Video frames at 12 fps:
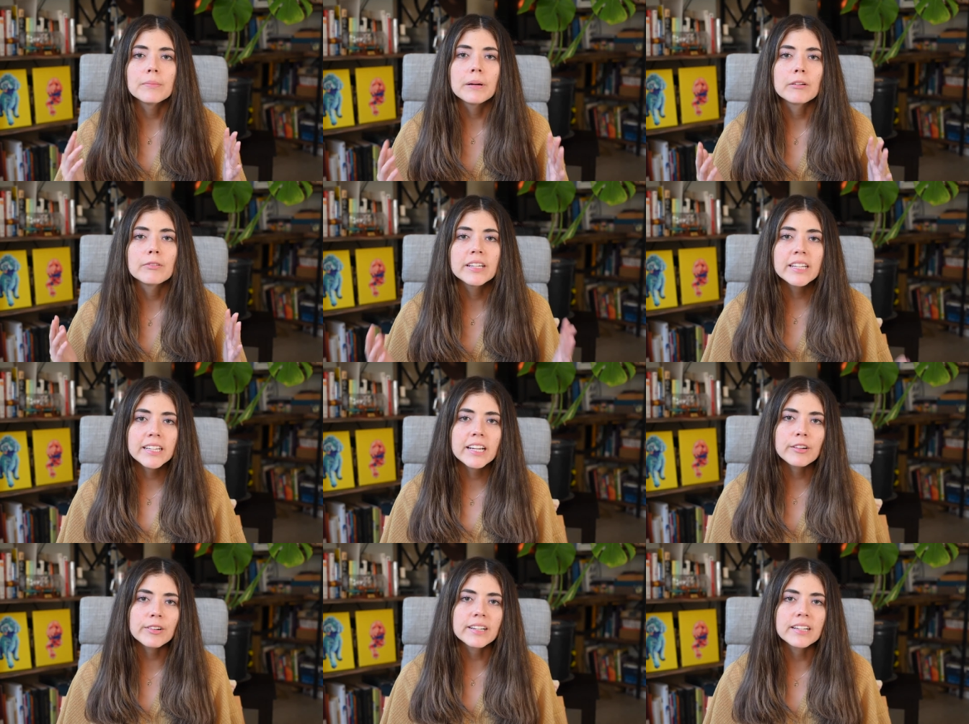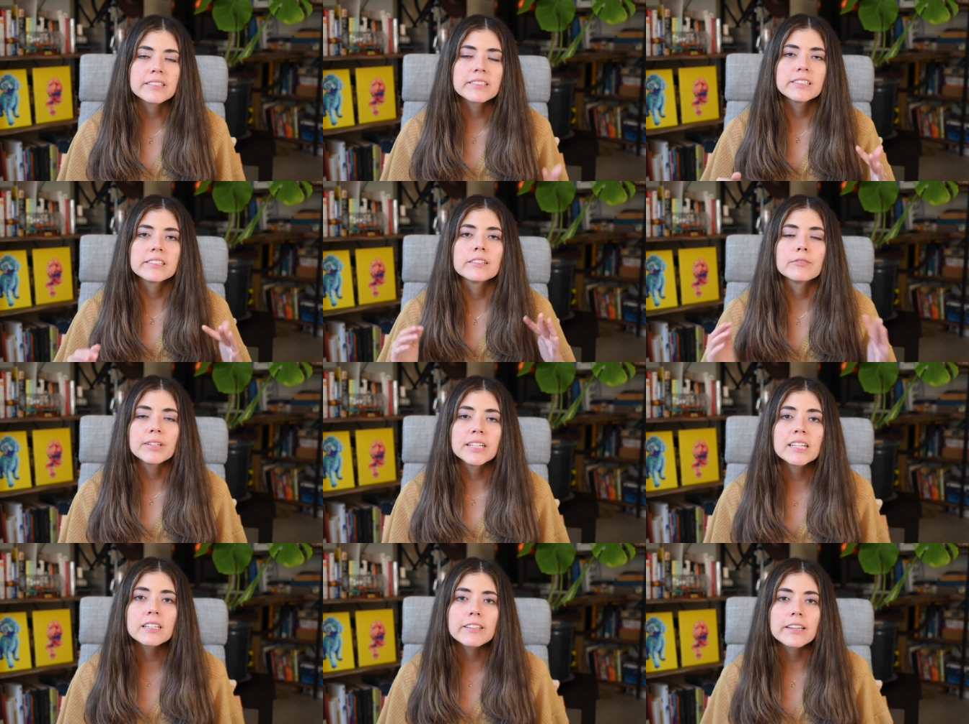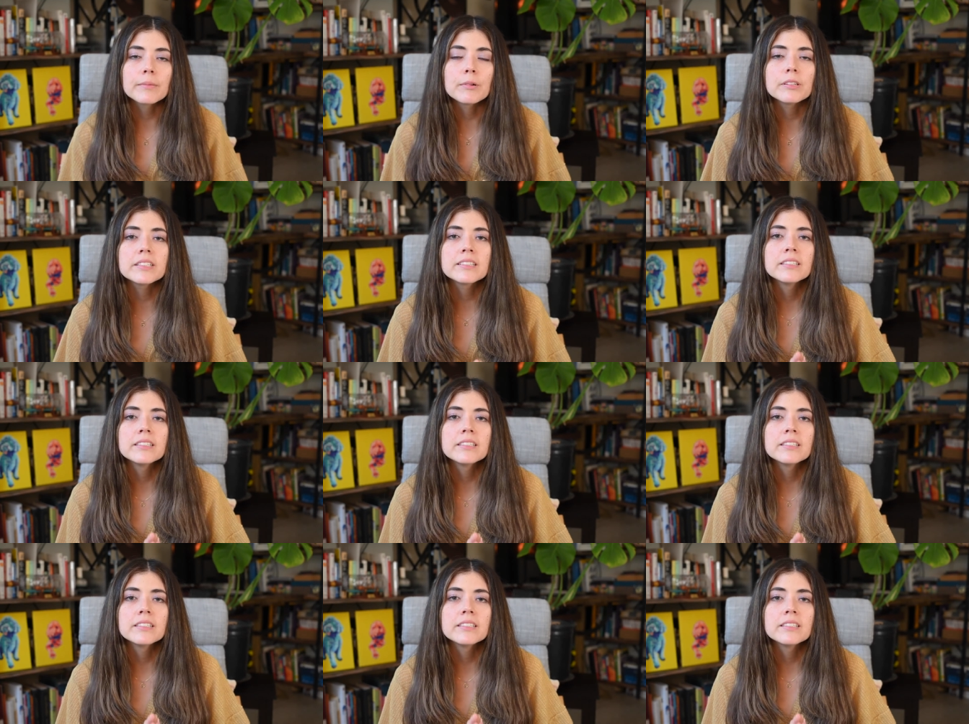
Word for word: about reading ingredients lists and reading labels,